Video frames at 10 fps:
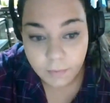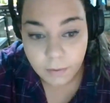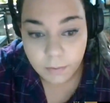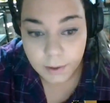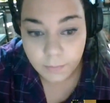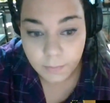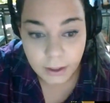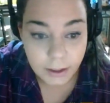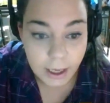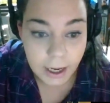we were
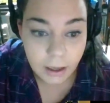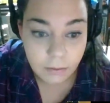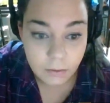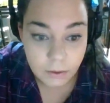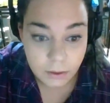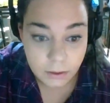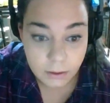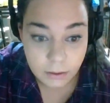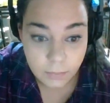renovating the house and